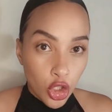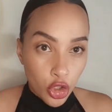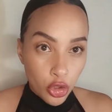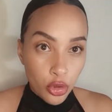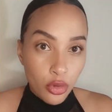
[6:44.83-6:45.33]

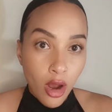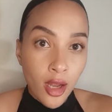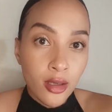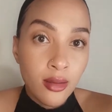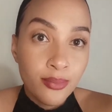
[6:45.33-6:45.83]
you
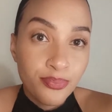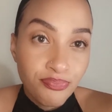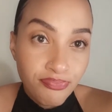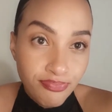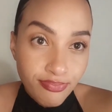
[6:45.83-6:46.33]

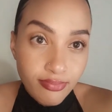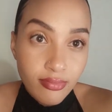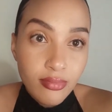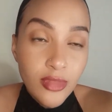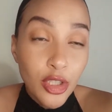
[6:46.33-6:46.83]

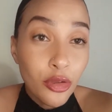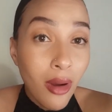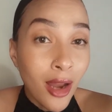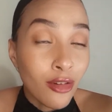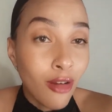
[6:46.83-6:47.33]

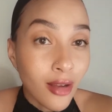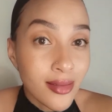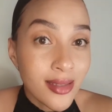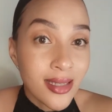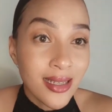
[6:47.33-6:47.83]
are not
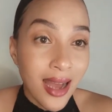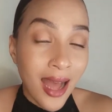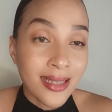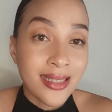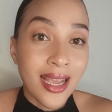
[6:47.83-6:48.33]

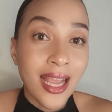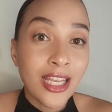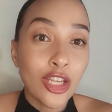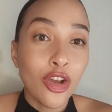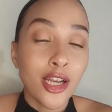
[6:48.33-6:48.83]
under
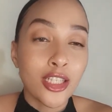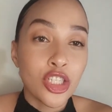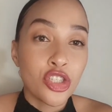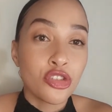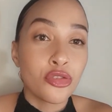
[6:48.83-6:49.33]
any
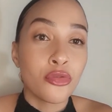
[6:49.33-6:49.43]
condition to